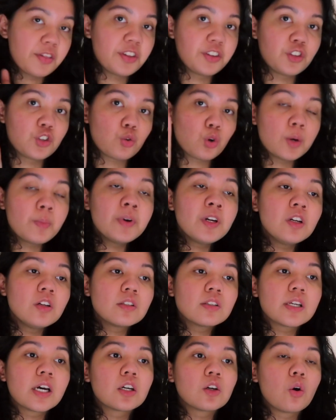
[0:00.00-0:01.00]
This criminal
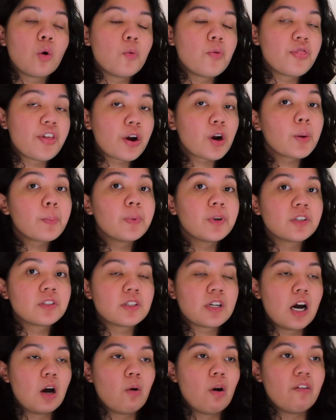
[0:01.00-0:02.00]

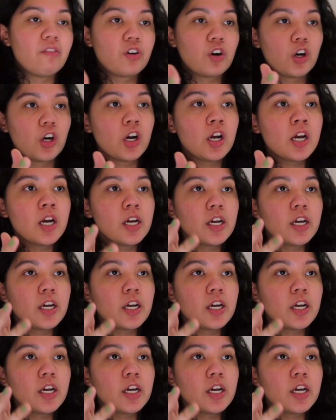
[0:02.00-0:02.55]
psychotherapist, however,